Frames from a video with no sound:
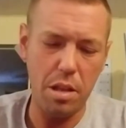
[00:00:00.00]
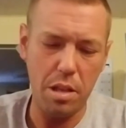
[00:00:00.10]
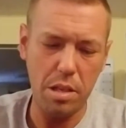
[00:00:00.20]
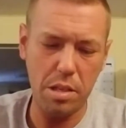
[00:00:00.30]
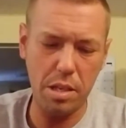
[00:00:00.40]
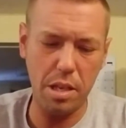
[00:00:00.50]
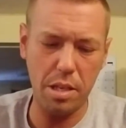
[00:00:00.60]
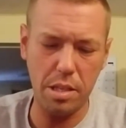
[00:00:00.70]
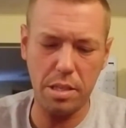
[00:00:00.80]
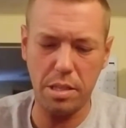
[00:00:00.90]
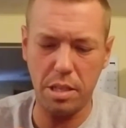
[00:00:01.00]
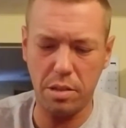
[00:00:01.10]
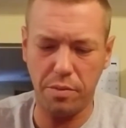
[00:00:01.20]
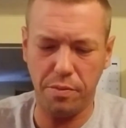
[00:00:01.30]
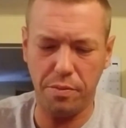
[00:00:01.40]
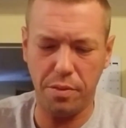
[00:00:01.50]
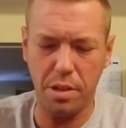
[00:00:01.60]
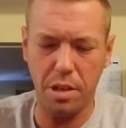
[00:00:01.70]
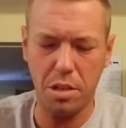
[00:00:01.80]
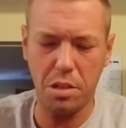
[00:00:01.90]
let's see, it sits
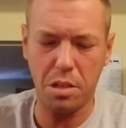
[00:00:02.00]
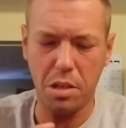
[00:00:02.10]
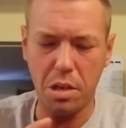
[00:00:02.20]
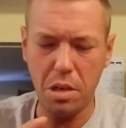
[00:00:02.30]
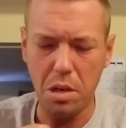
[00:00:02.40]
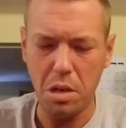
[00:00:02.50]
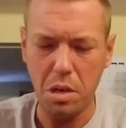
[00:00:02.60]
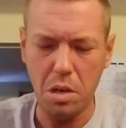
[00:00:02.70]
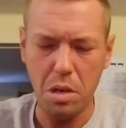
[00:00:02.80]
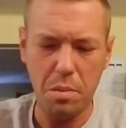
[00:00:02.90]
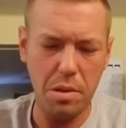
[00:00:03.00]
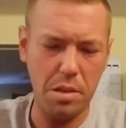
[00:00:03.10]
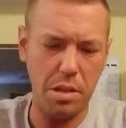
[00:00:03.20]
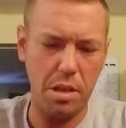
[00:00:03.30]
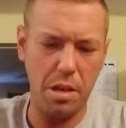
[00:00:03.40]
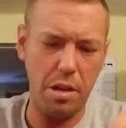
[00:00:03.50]
flush. Let's see here.